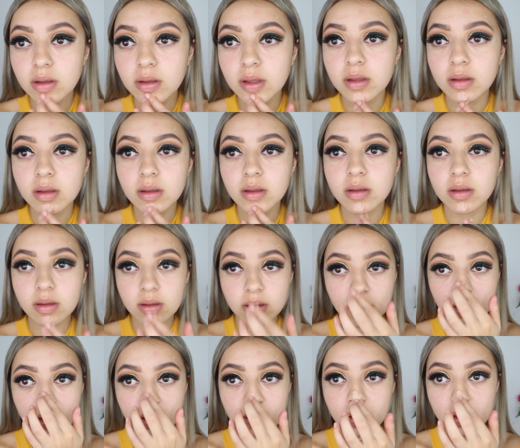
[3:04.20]
going to go ahead
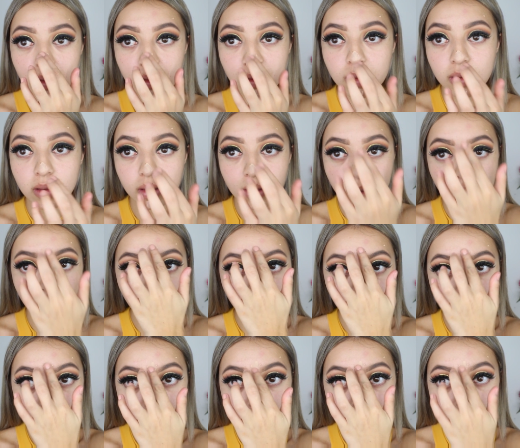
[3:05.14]
and prime my face
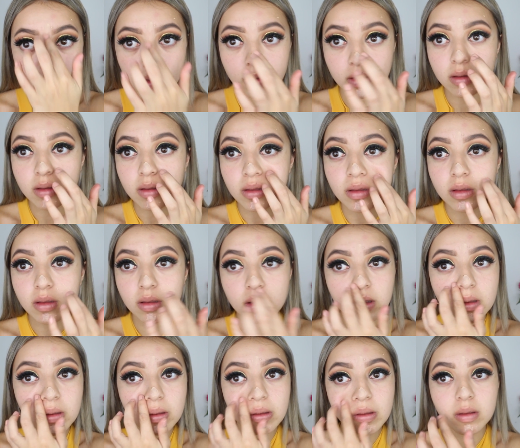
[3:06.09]
using the Makeup
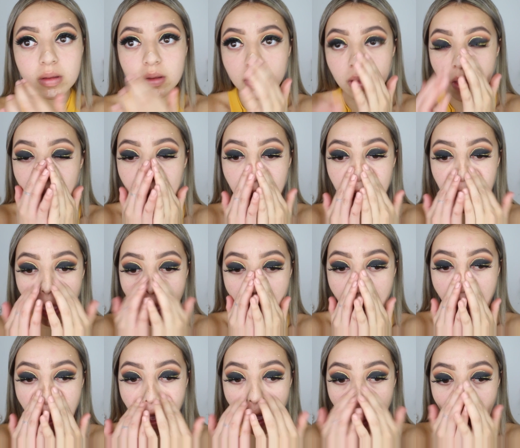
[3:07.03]
Forever Step 1
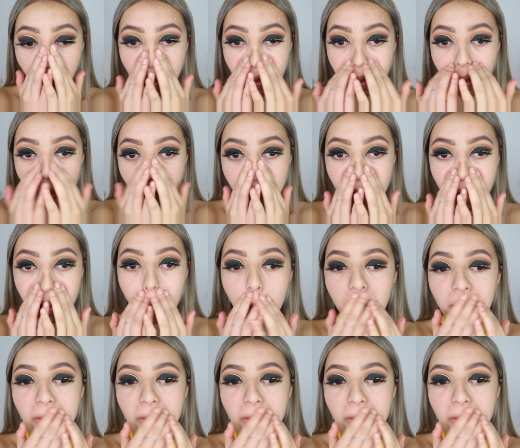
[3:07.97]
Smoothing Primer,